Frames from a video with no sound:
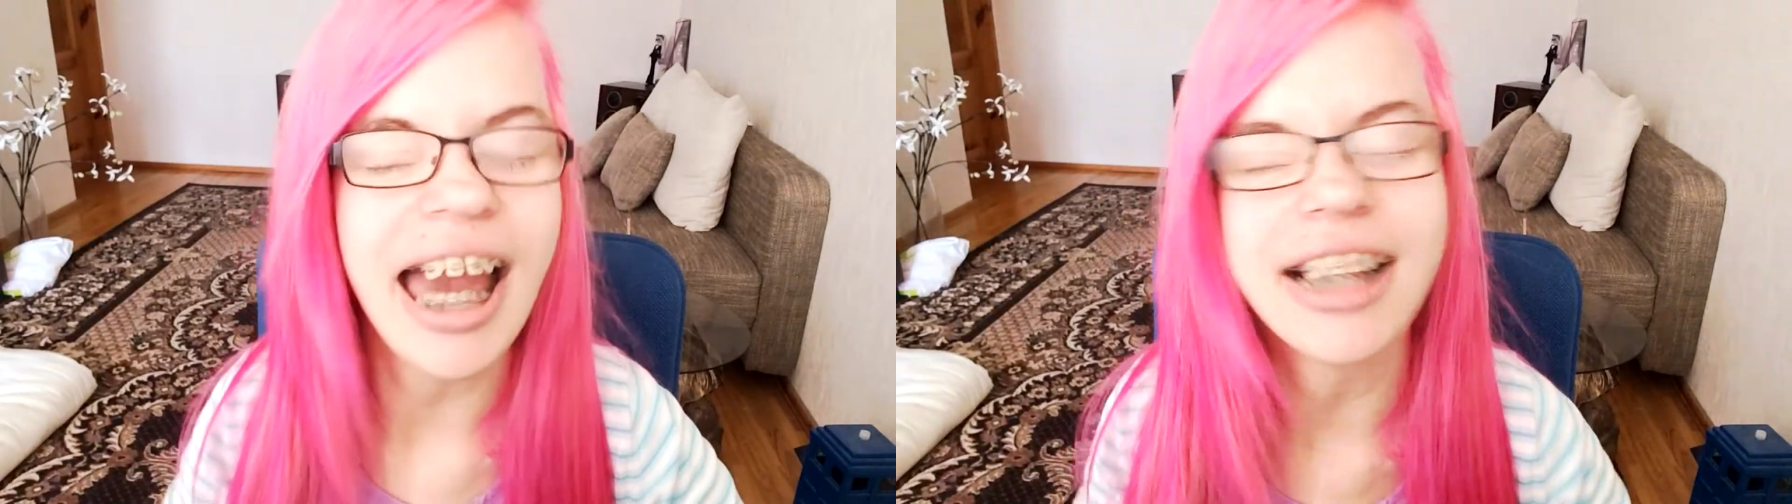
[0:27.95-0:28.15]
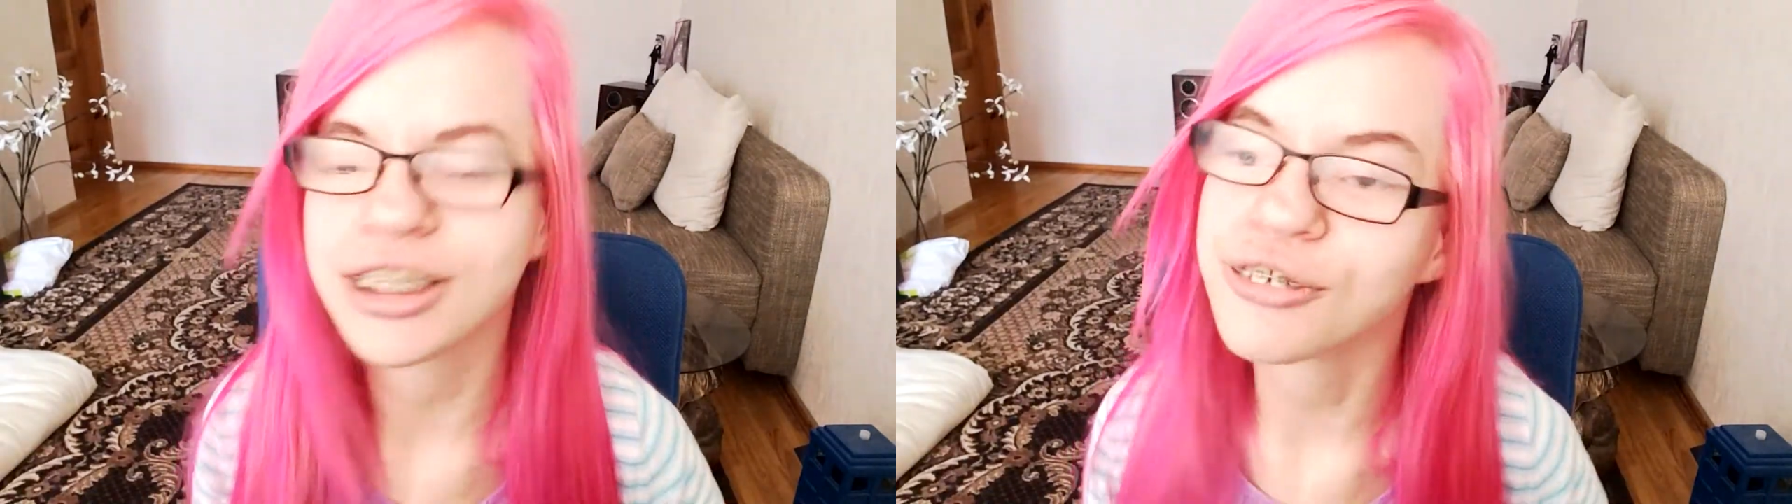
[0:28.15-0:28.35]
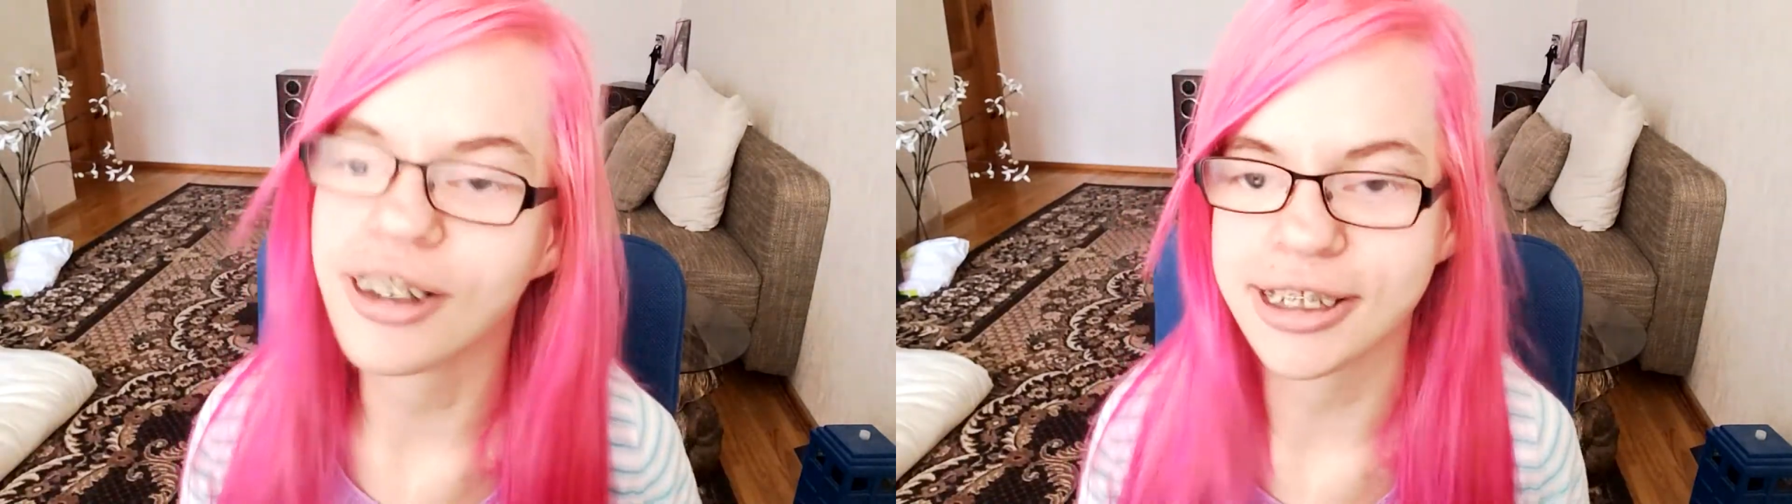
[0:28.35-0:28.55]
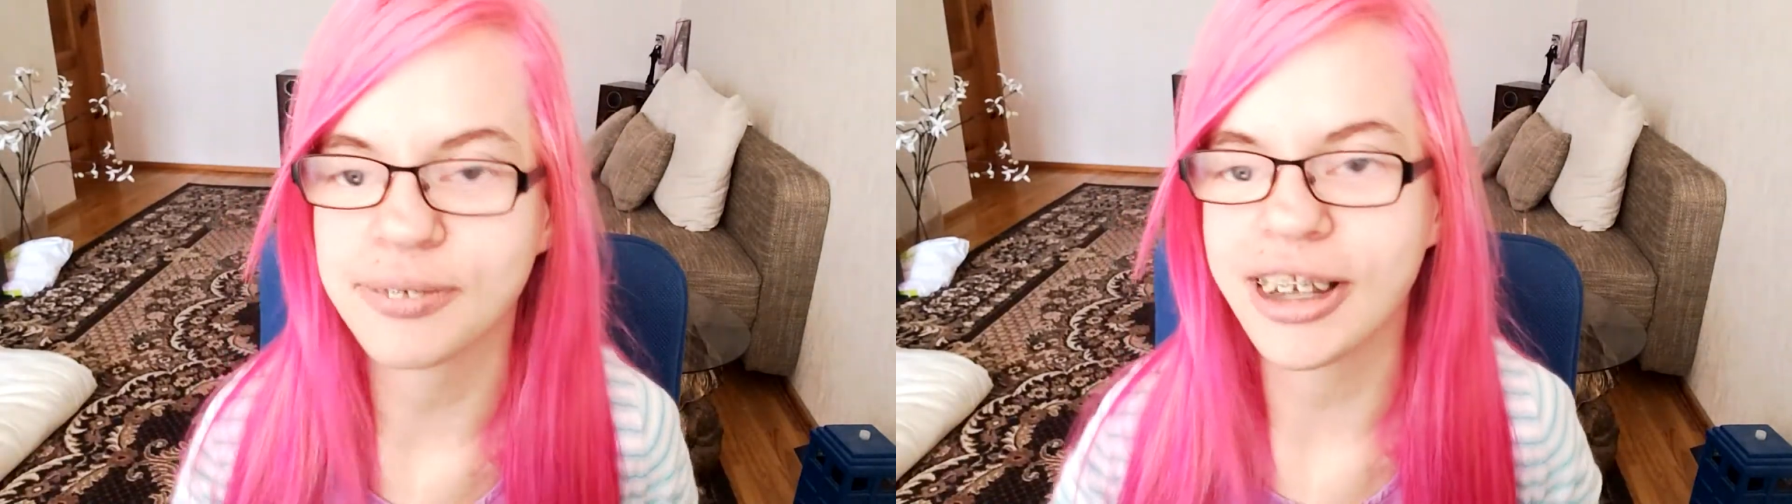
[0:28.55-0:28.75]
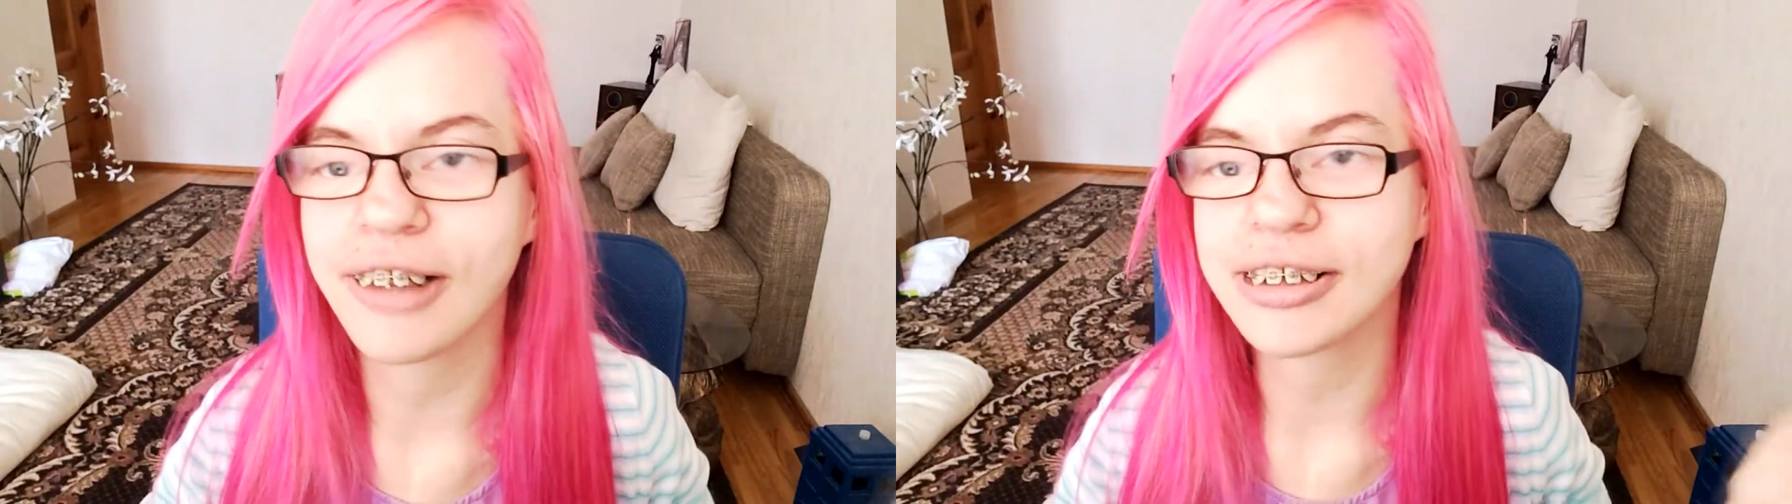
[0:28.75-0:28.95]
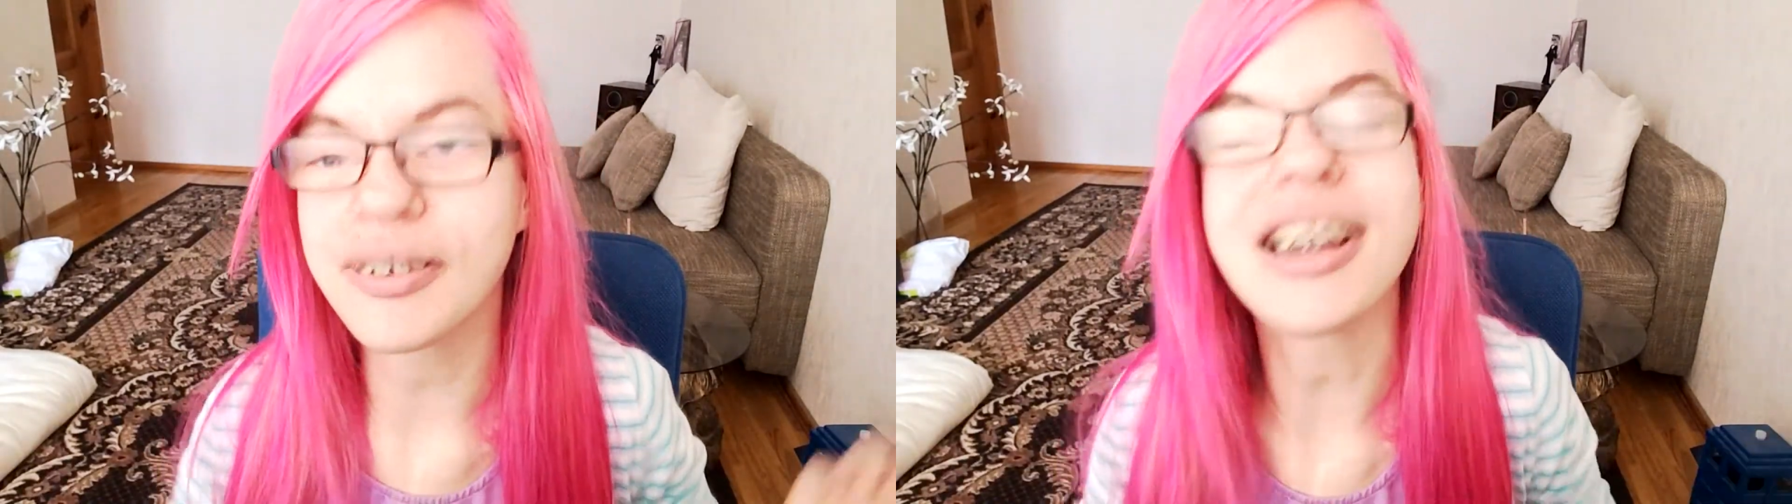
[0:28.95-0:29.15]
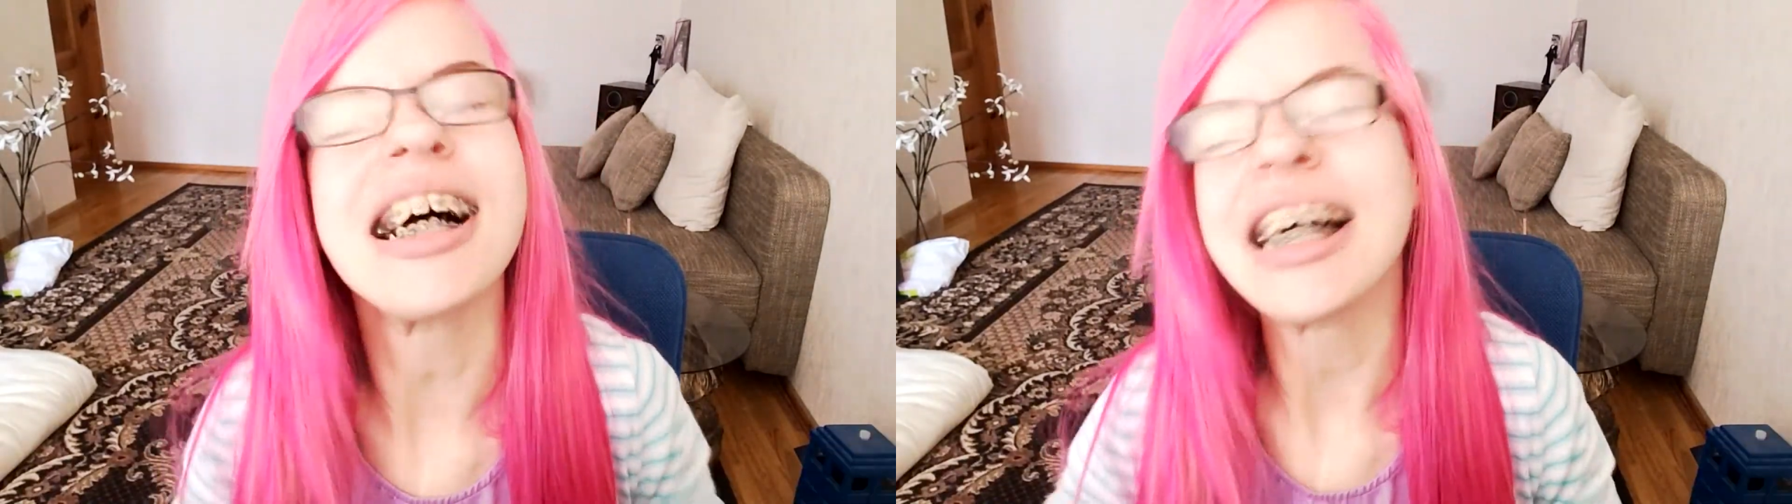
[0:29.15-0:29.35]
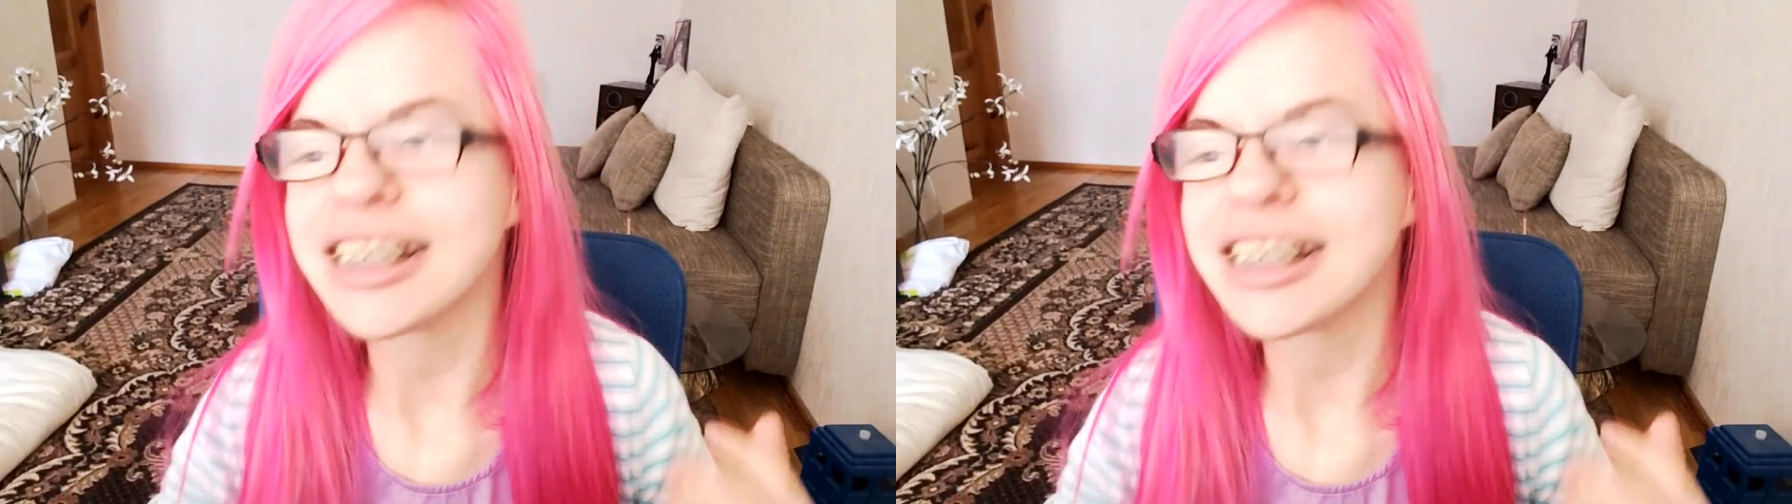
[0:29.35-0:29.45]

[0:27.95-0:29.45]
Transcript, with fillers: and to watch the video as well.